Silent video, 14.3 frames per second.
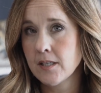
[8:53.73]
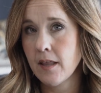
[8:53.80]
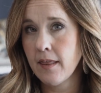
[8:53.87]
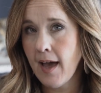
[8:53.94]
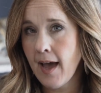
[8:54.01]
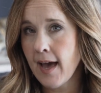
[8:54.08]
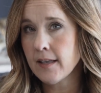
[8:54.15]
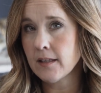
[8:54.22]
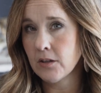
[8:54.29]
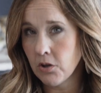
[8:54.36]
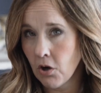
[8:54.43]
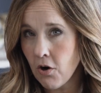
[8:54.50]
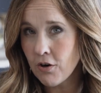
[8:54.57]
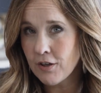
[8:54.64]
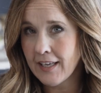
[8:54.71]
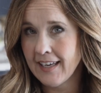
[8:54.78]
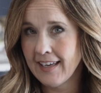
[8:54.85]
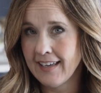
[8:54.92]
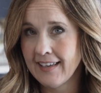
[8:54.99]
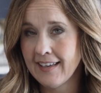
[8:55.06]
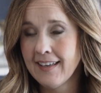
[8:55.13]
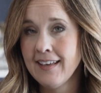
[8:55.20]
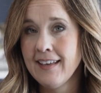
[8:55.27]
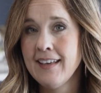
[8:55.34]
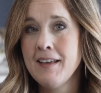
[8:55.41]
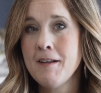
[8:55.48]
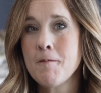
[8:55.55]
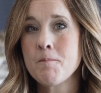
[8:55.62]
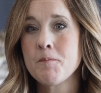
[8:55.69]
to that longing,
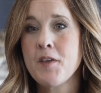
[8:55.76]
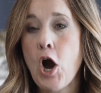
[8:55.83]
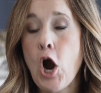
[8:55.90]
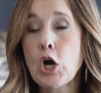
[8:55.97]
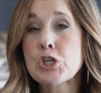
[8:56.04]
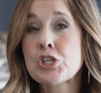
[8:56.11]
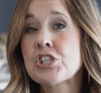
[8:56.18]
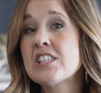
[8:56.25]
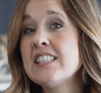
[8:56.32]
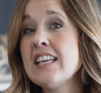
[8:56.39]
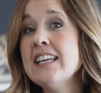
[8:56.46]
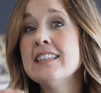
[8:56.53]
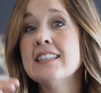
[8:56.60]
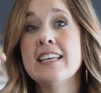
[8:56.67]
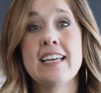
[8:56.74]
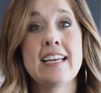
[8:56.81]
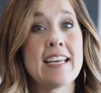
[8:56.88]
our ceiling